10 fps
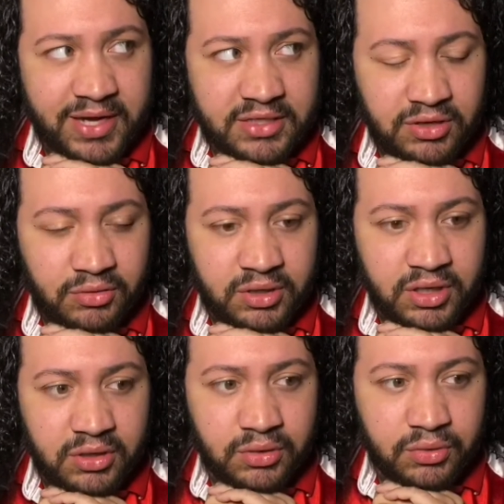I don't
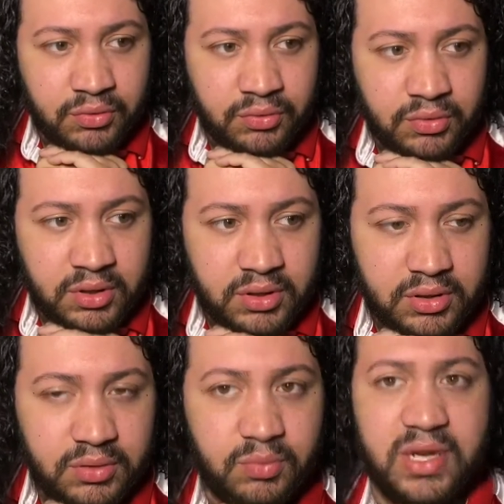know
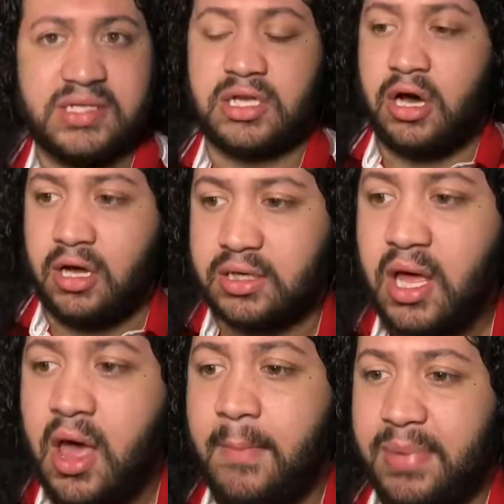what it's called.
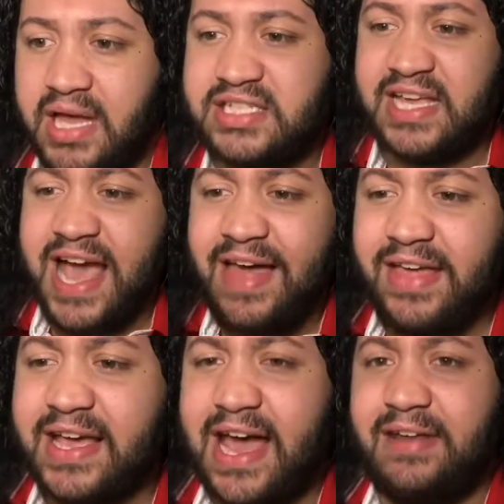But she had
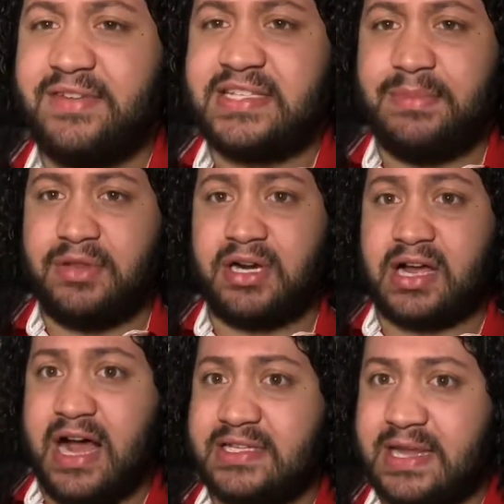like kind of a similar
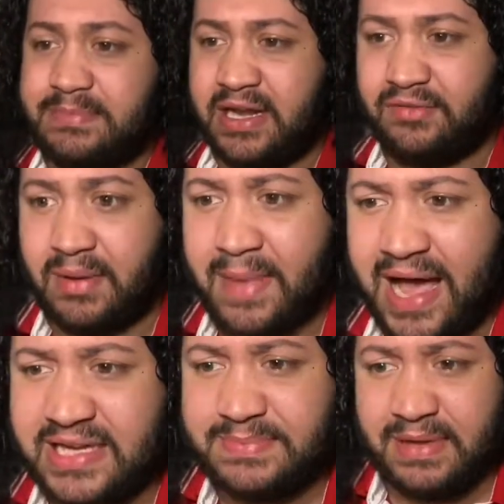concept and it
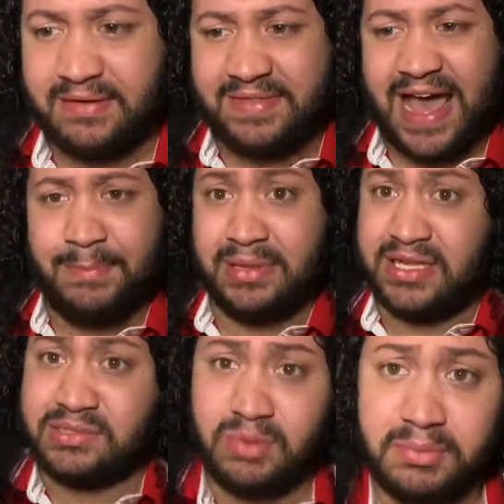reminds me of that. But
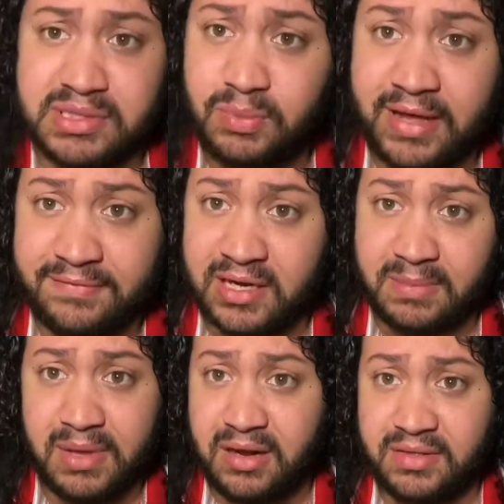this one was way
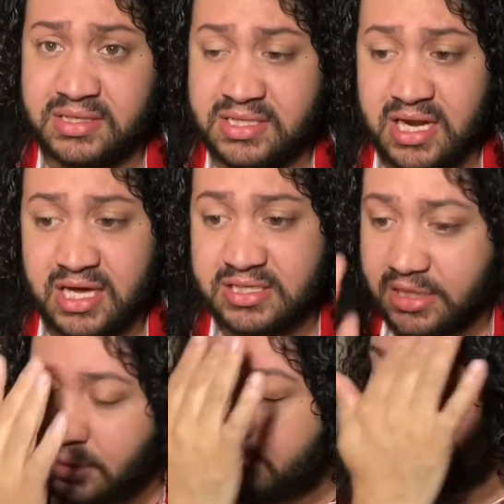fucking better than Tinashe,
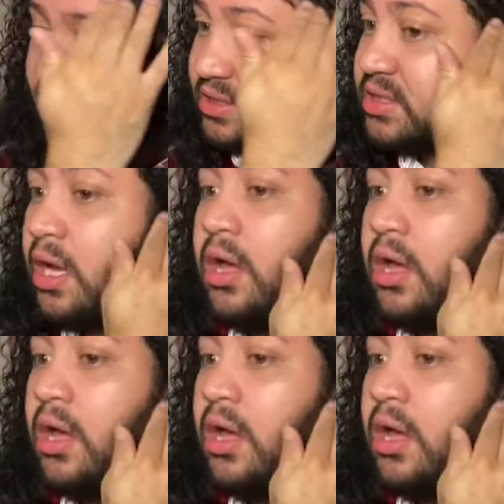no offense.